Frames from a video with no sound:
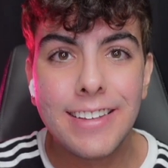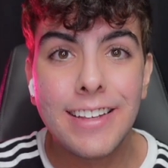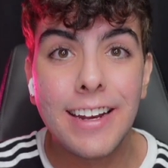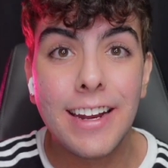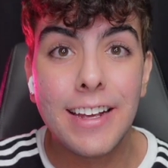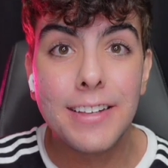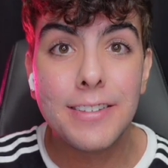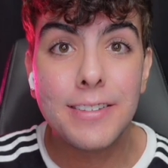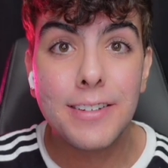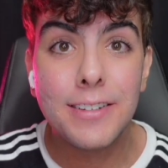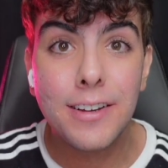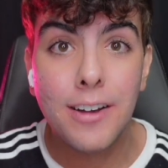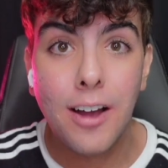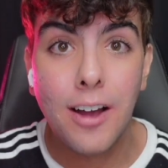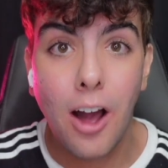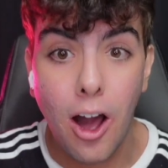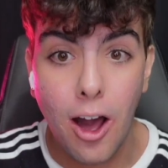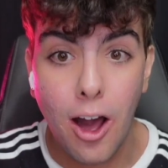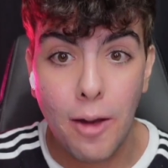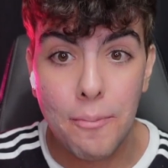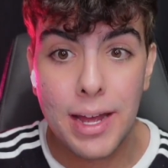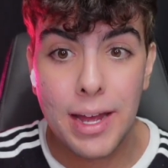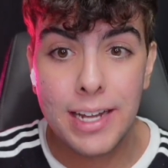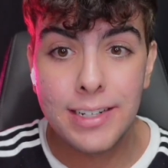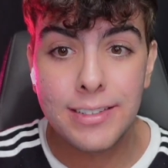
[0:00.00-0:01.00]
Today's
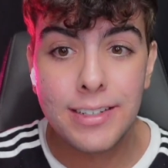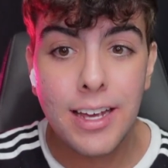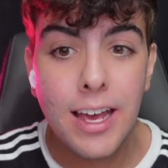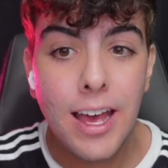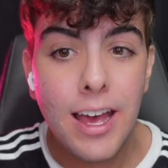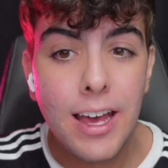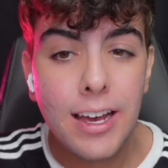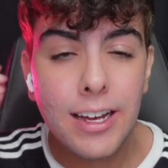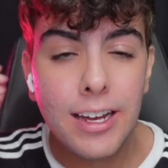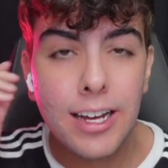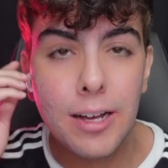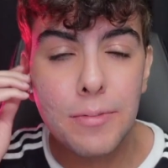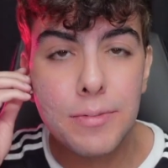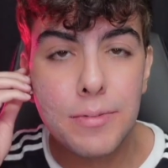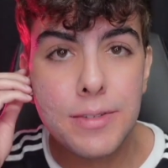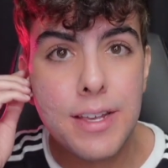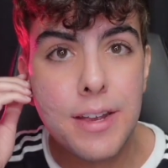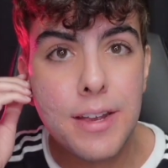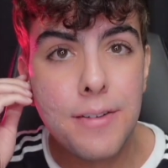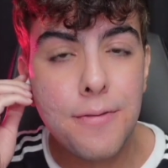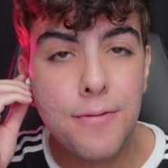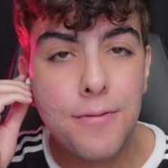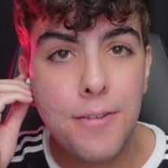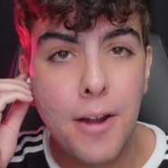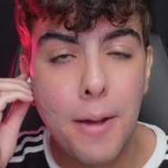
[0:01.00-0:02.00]
comment comes
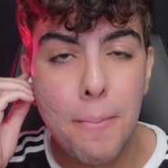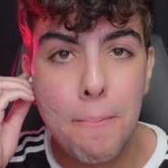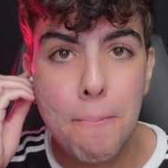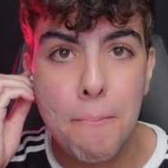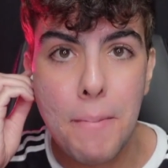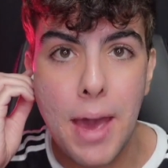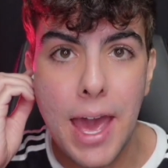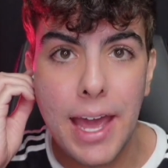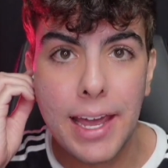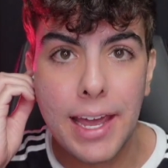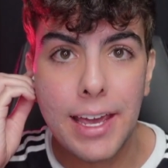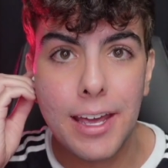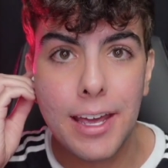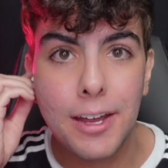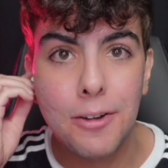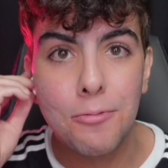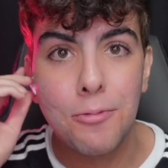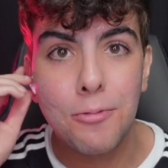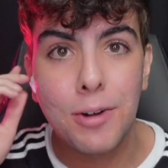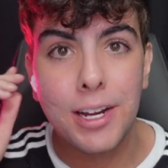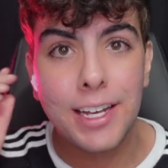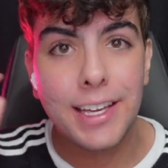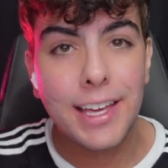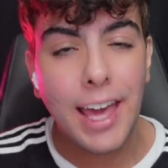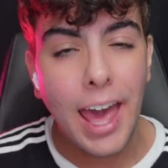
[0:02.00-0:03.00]
in from Megan
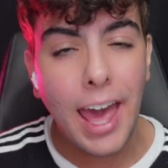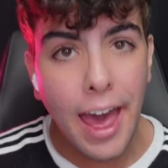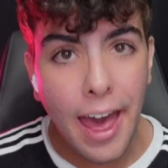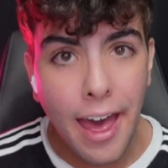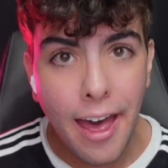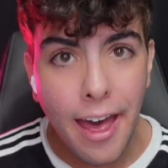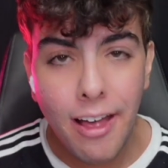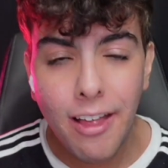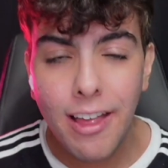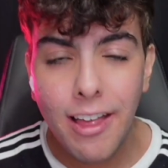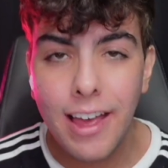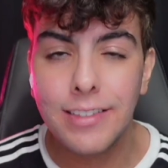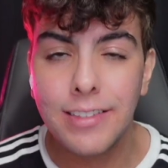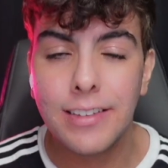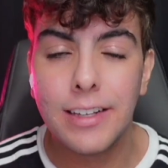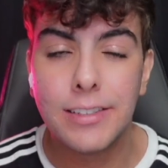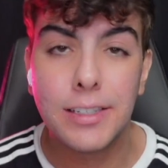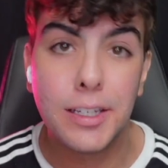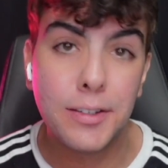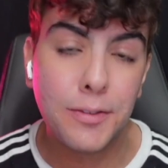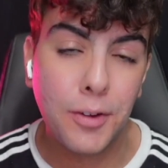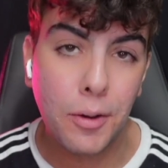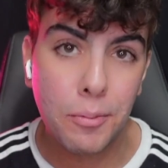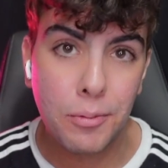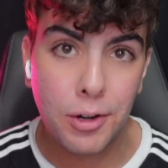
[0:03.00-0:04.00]
Raquel, and this
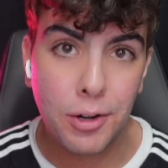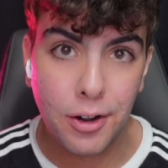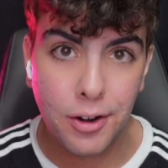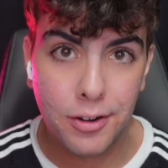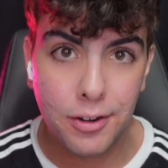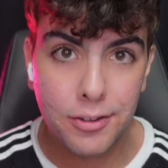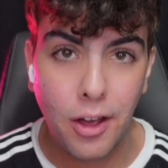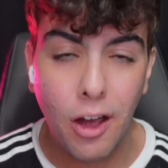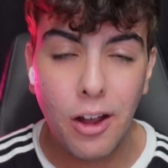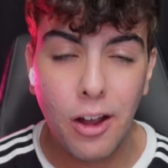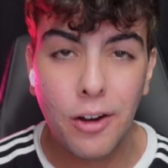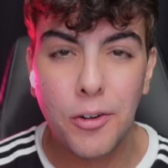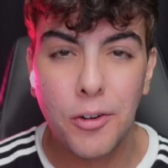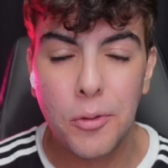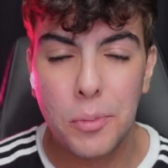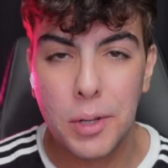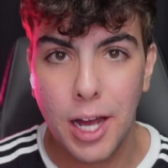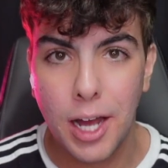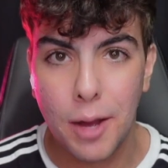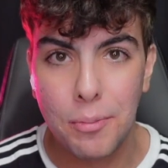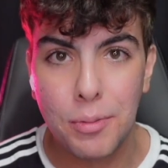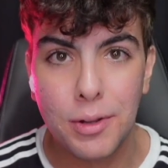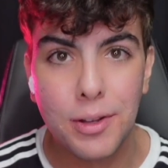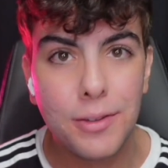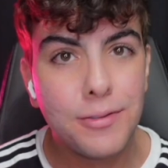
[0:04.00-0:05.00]
is from Girl Talk from a
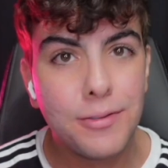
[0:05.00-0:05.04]
couple of